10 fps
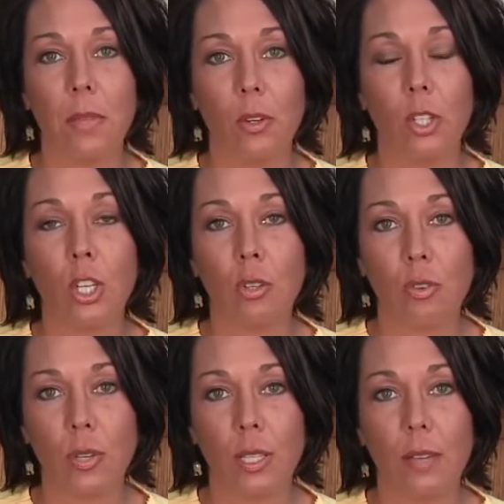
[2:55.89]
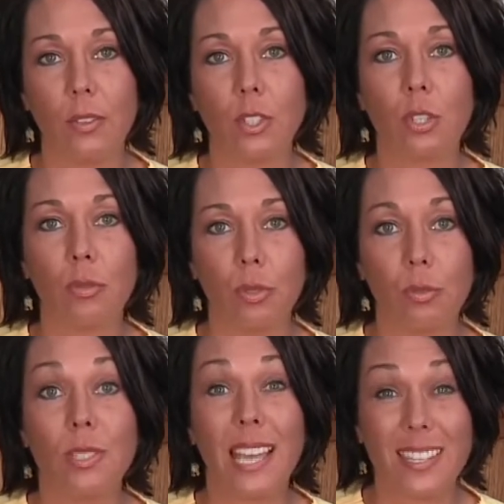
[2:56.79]
mineral, and nutrient levels
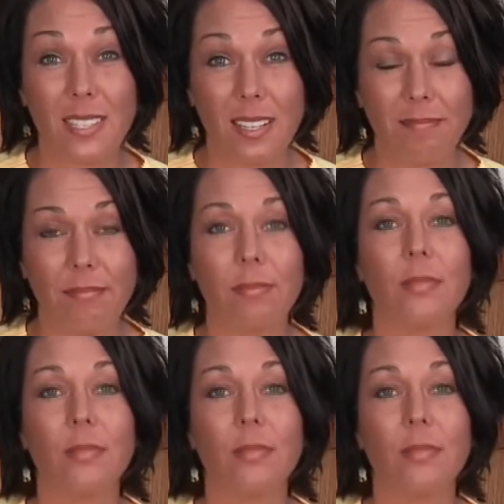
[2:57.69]
through testing.